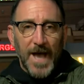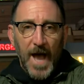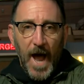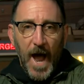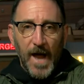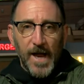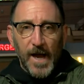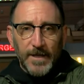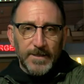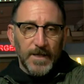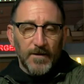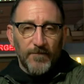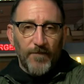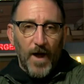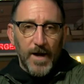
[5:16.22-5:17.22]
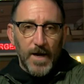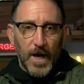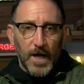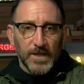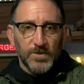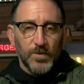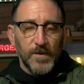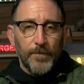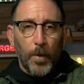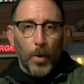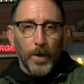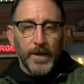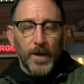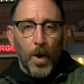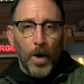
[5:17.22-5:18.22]
I identified us
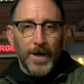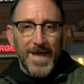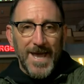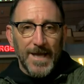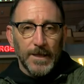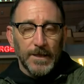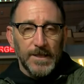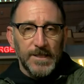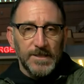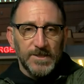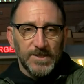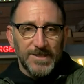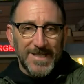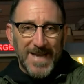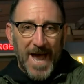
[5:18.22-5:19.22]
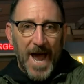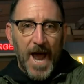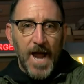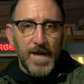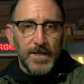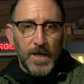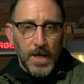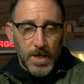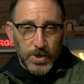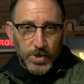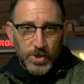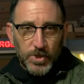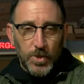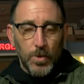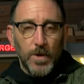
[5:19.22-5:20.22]
reporting on at least nine
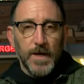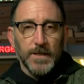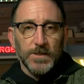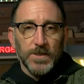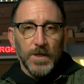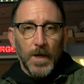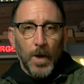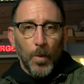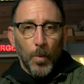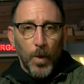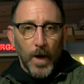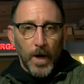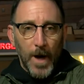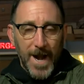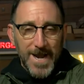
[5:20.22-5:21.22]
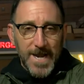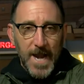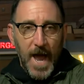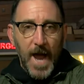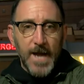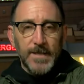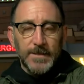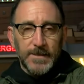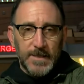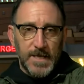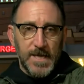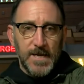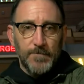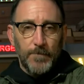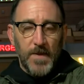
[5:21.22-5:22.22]
shootings where
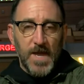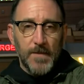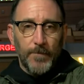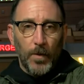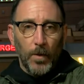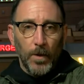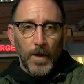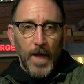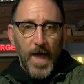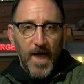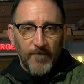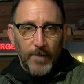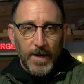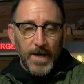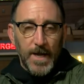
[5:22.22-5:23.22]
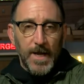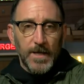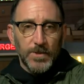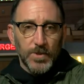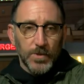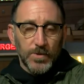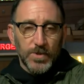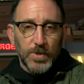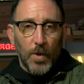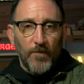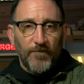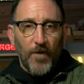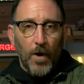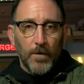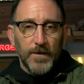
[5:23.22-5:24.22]
19 people have been injured so
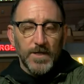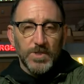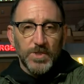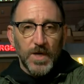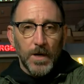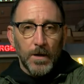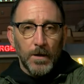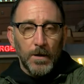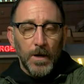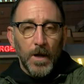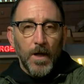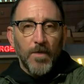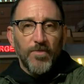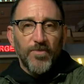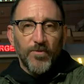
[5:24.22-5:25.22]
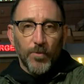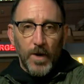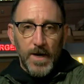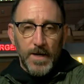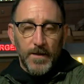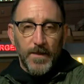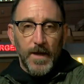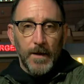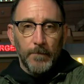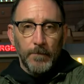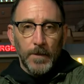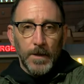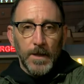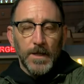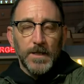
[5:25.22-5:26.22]
far this year, three of them
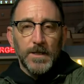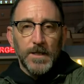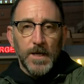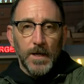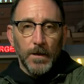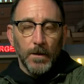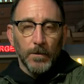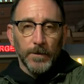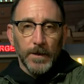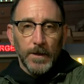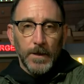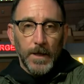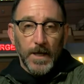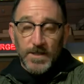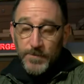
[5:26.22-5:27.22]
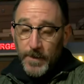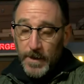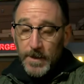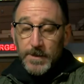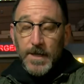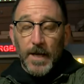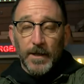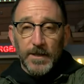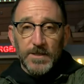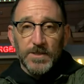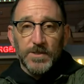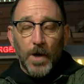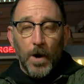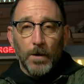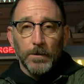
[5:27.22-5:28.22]
killed. It's been a deadly
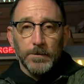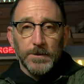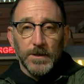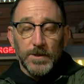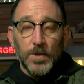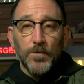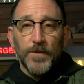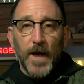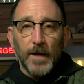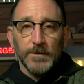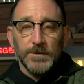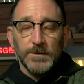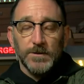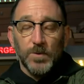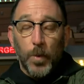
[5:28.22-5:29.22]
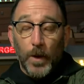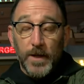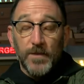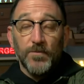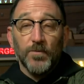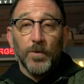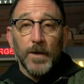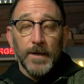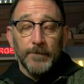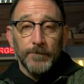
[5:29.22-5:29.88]
start to 2023.